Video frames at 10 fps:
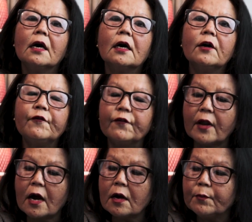A
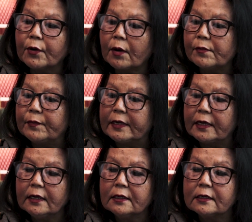flower
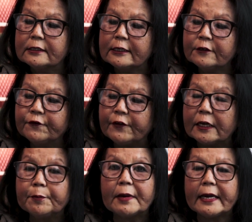probably didn't
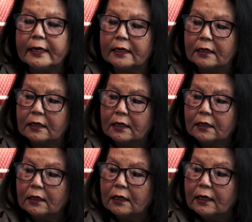feel pain.
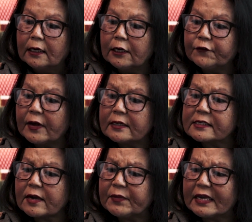It felt
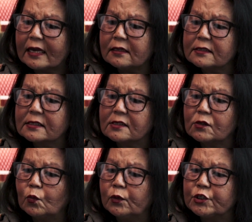something else
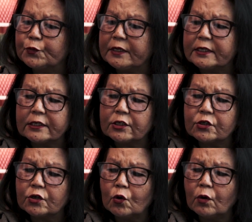which we didn't
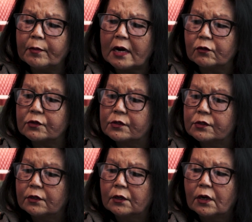know about.
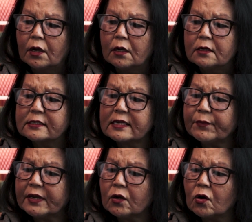
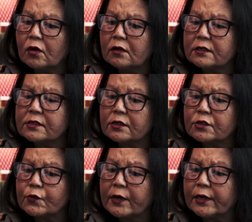Something called
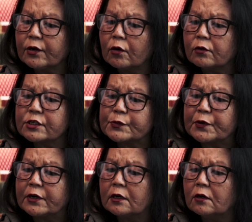twain or
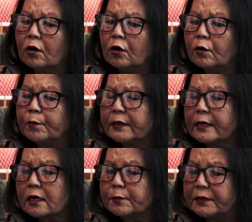spurl or
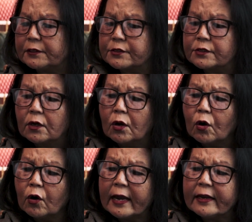plinugment
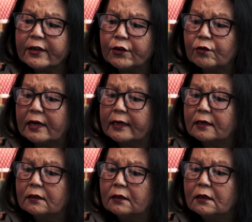or anything you
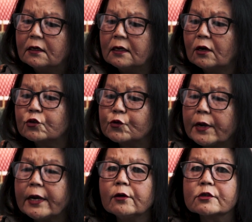like. Now,
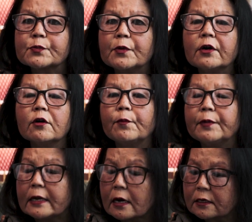twain or spur or
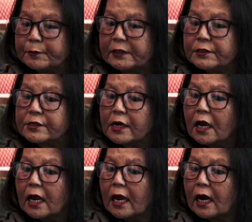plinugment,
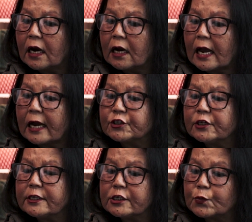
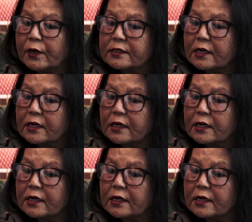actually these words